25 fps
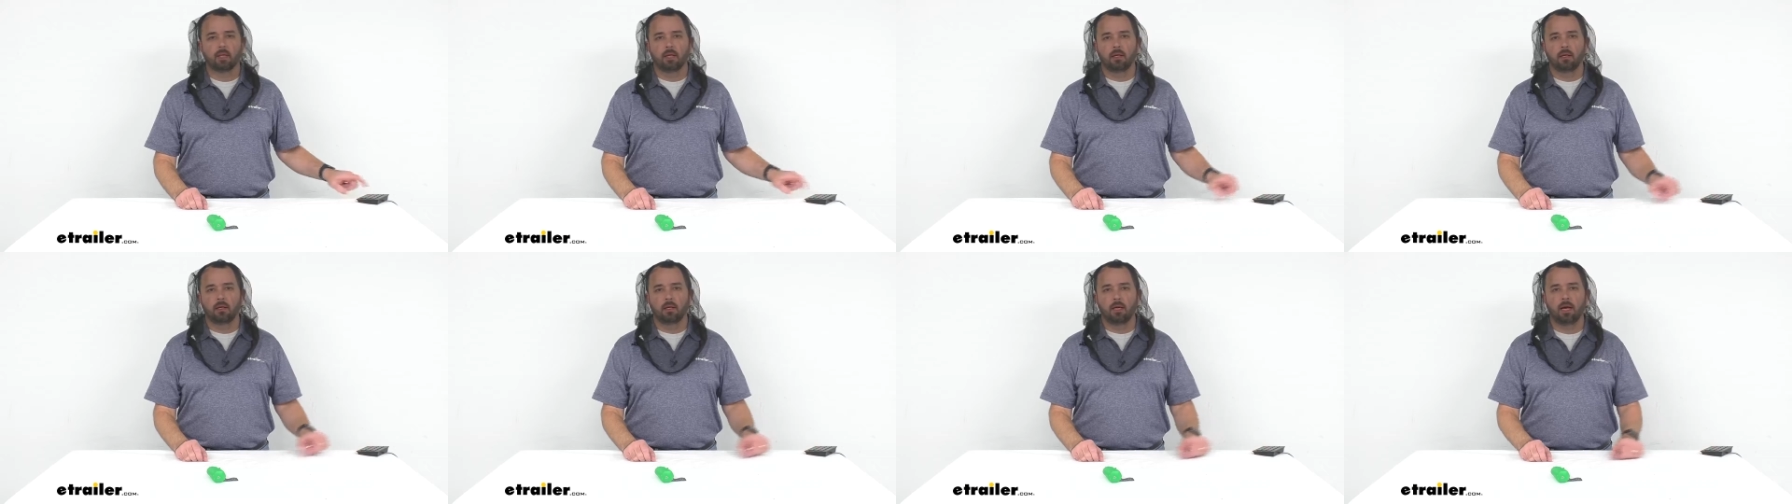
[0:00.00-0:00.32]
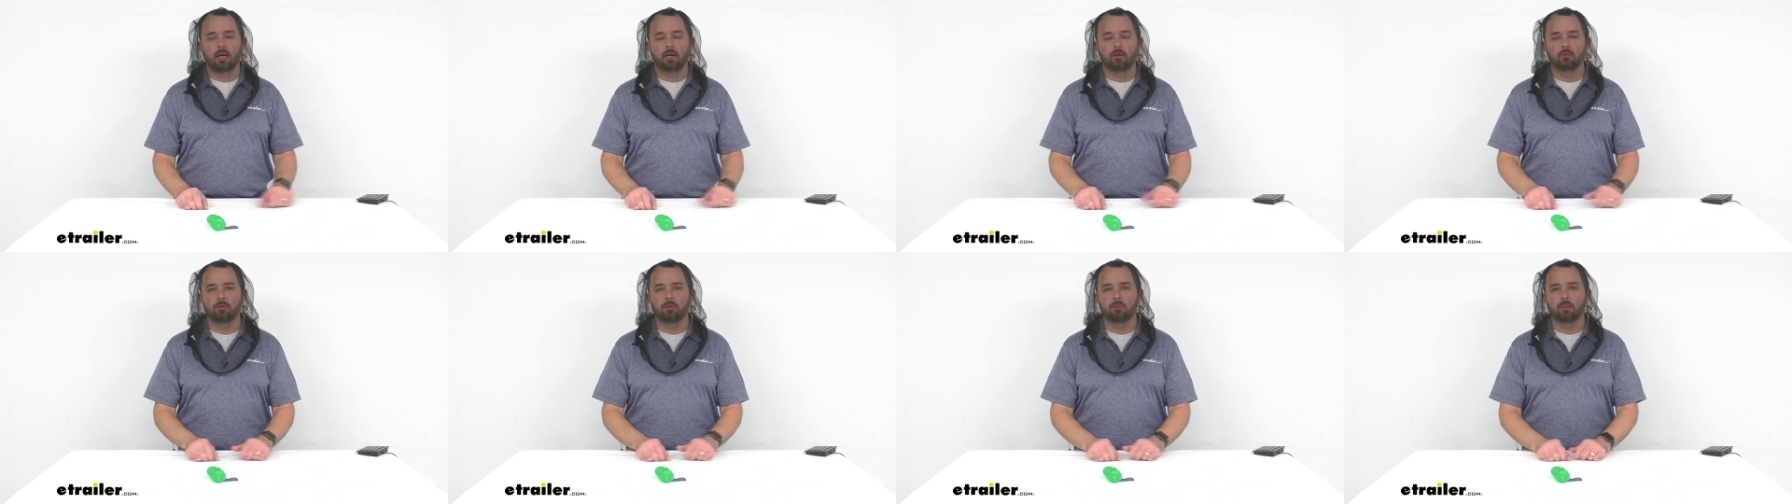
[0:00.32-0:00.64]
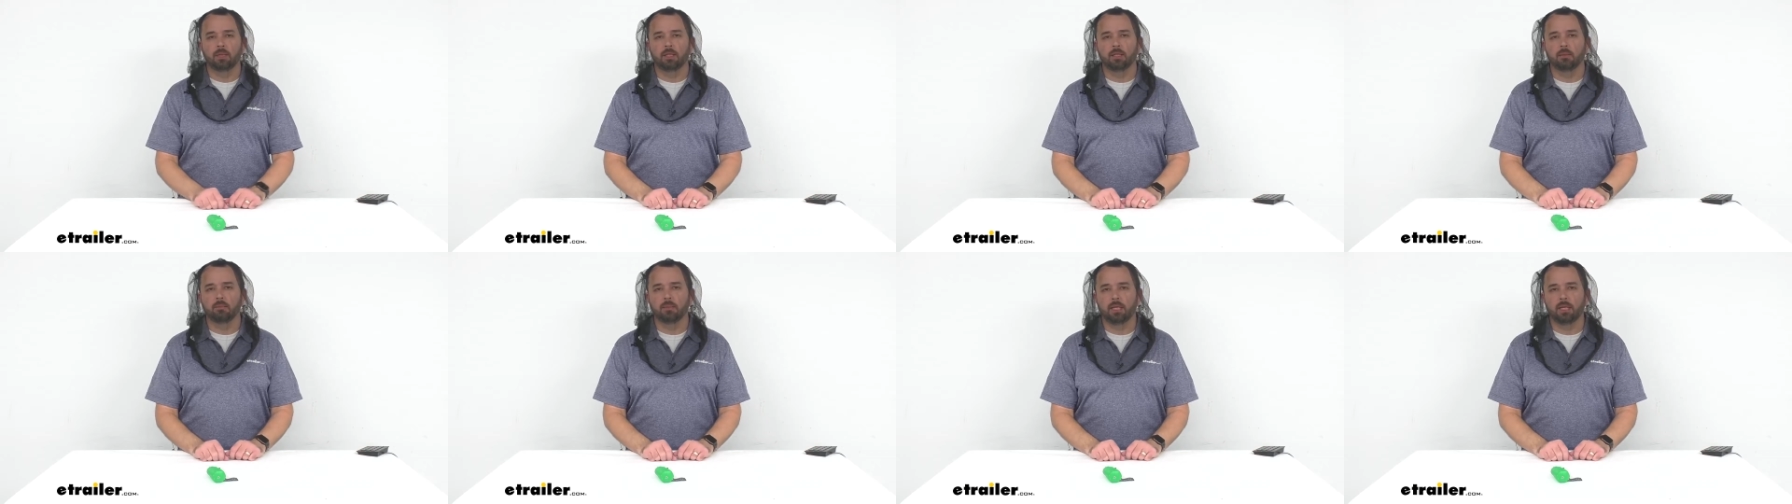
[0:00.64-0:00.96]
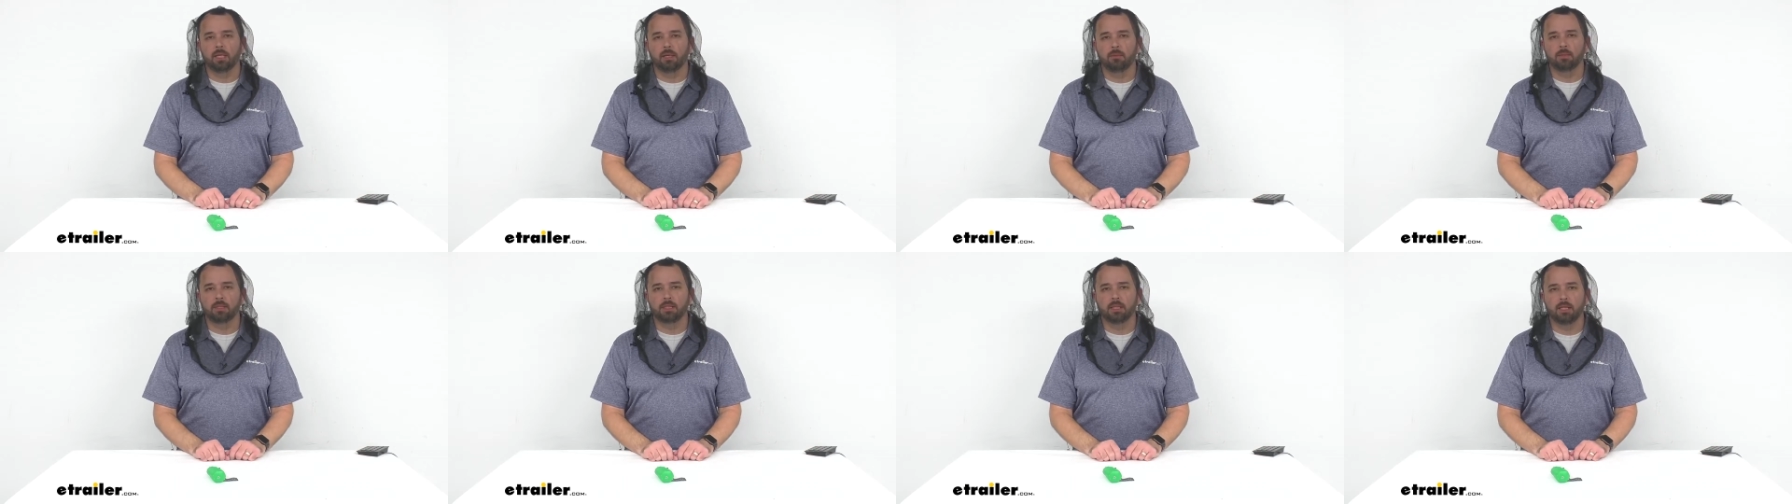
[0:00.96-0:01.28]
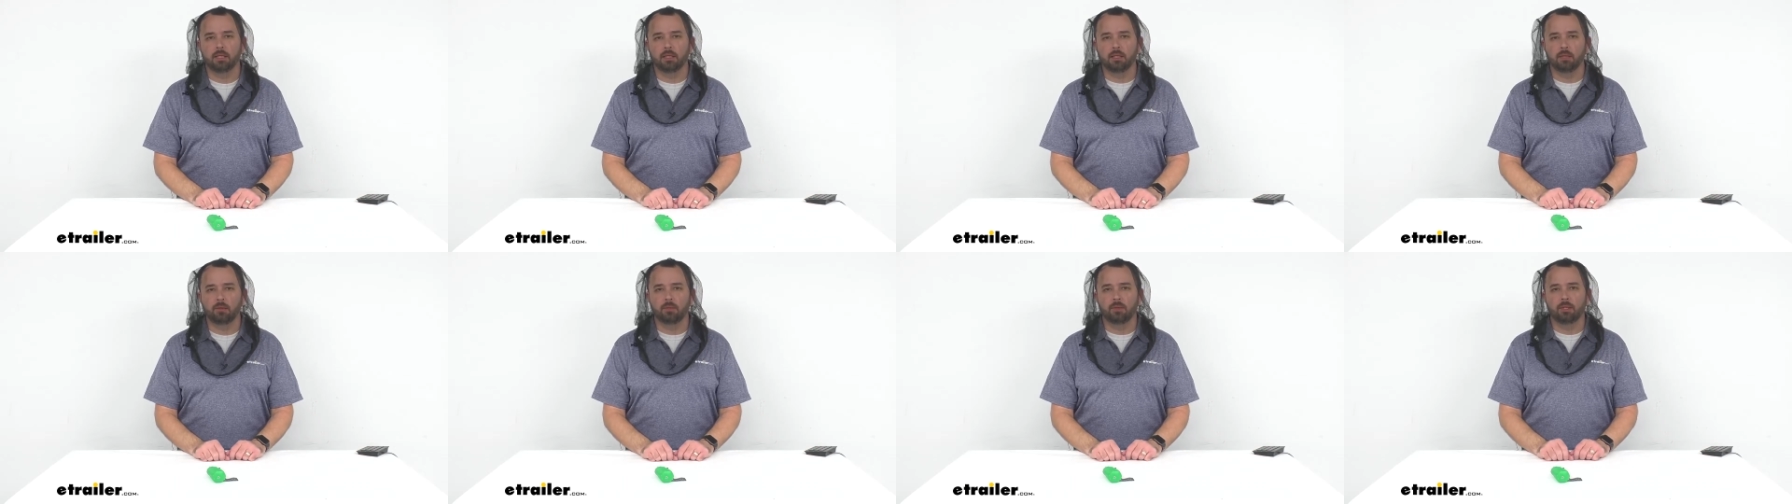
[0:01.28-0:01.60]
Hi everybody, my name is
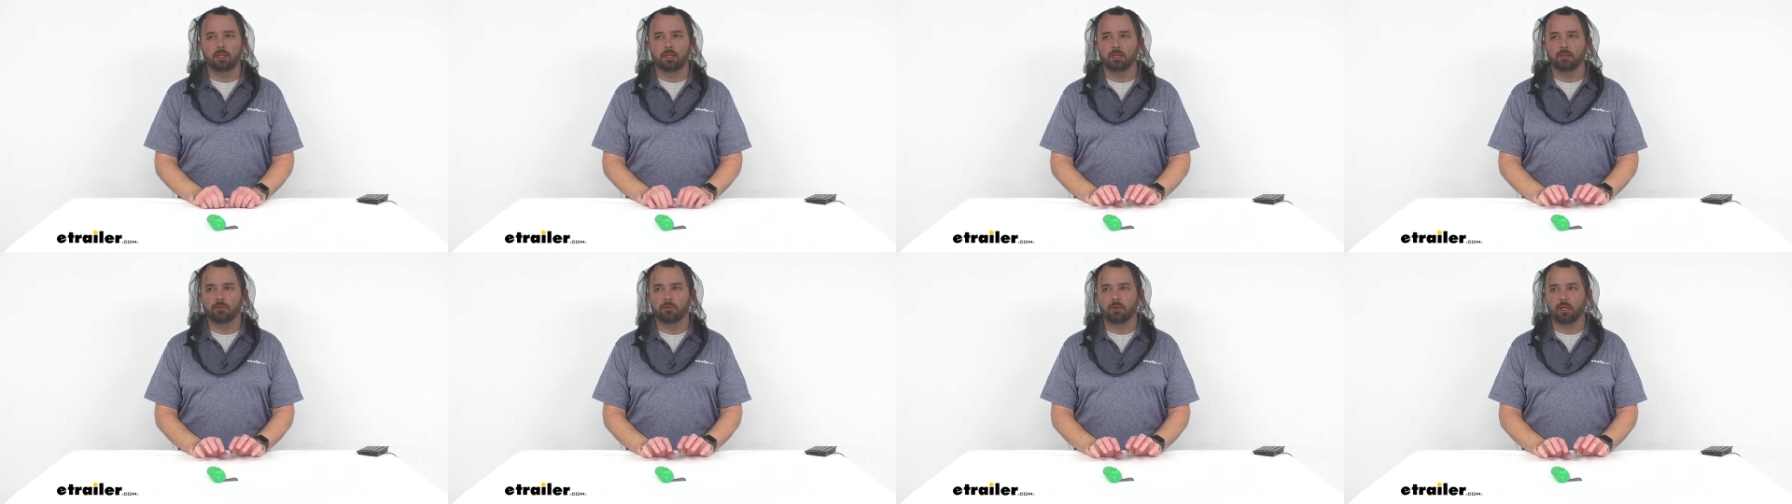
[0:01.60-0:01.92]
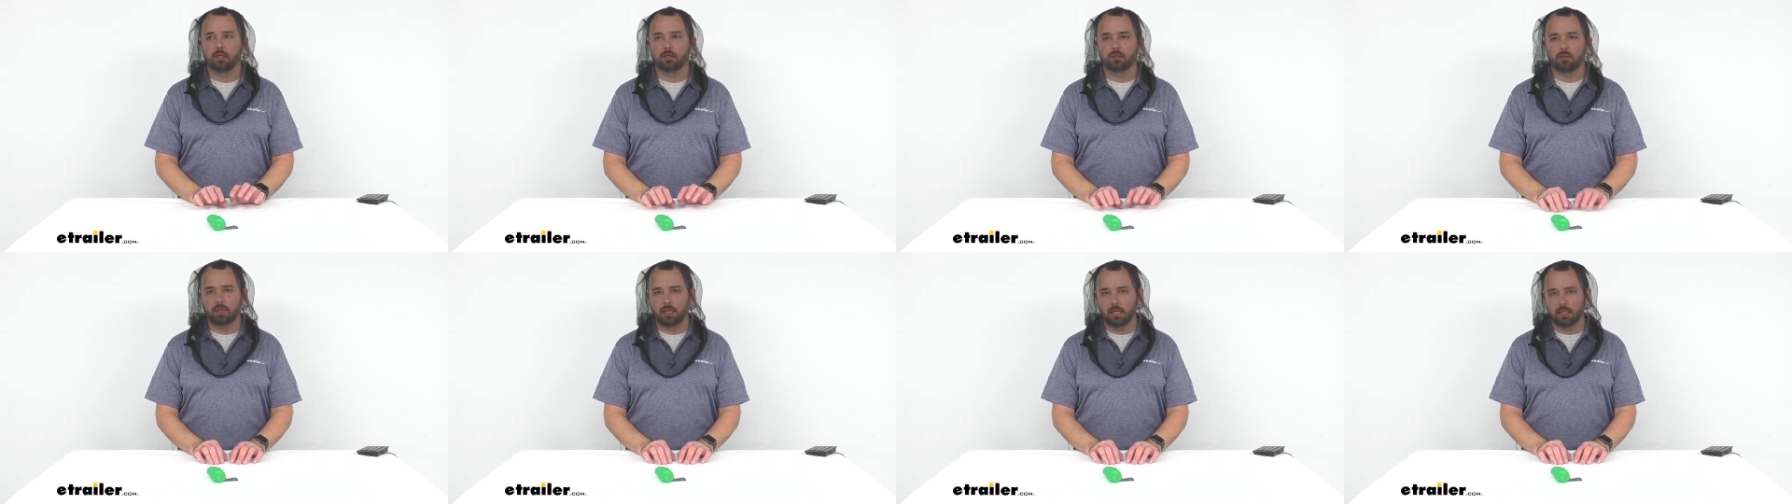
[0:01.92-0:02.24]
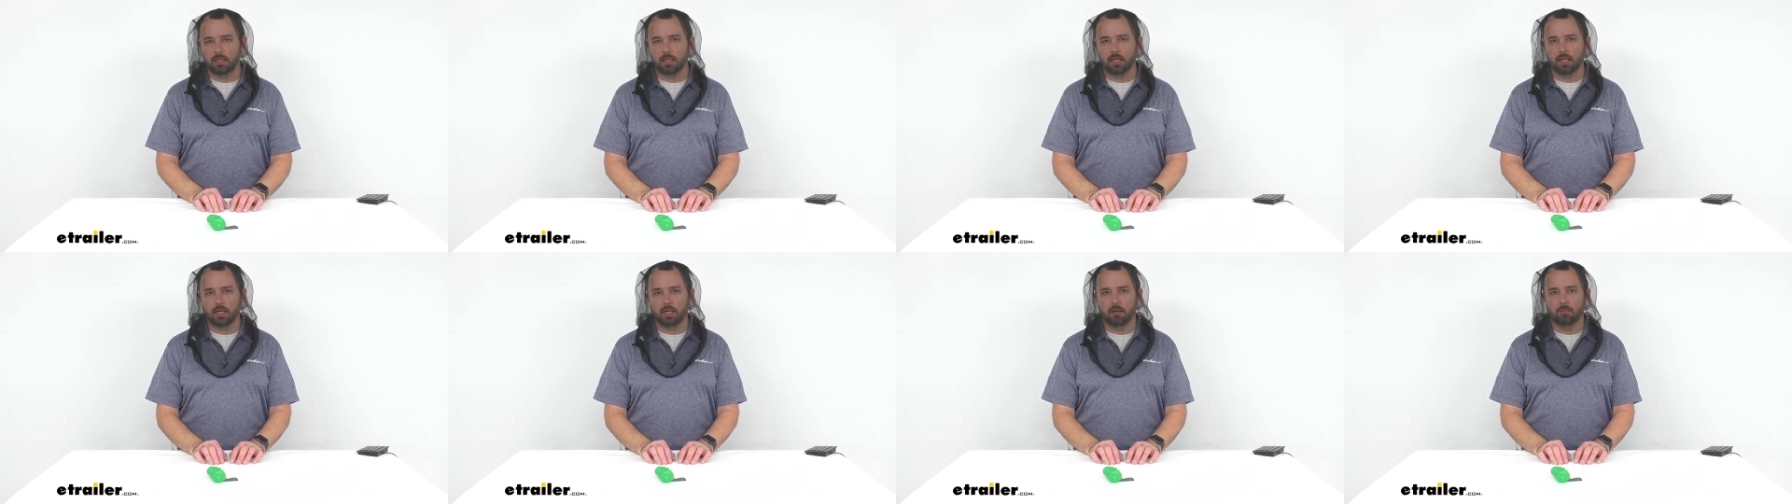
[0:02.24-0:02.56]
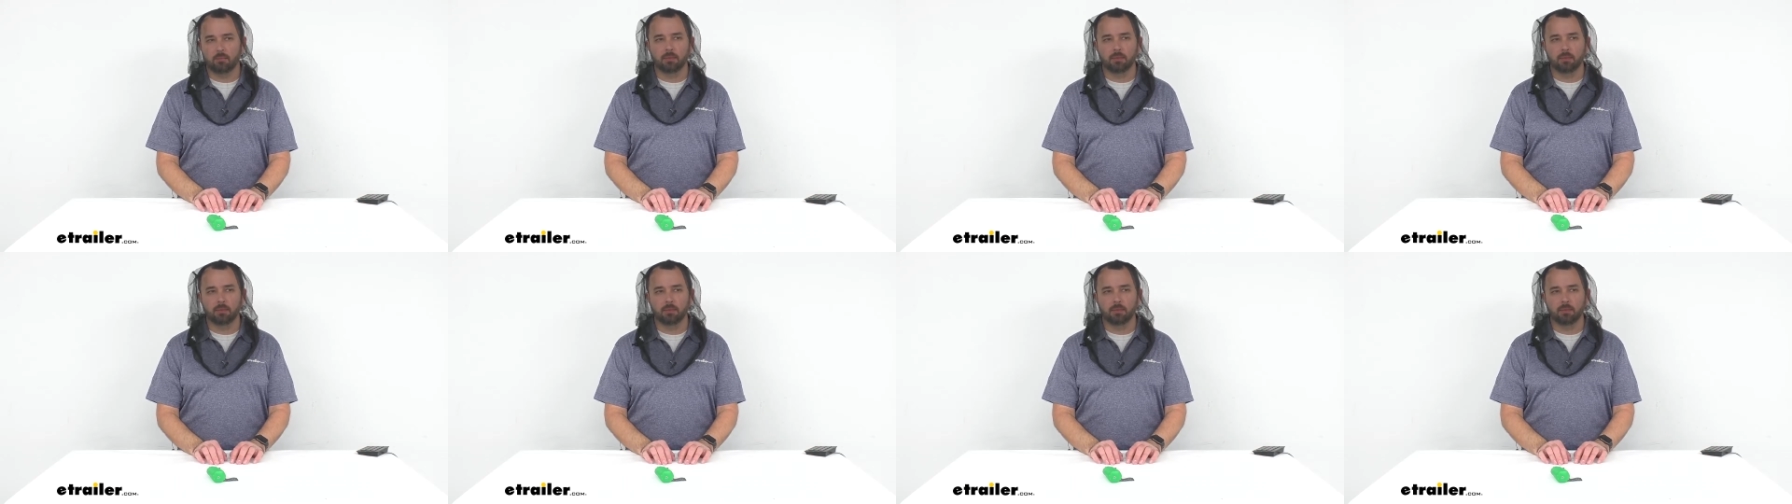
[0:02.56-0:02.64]
Andy with eTrailer.com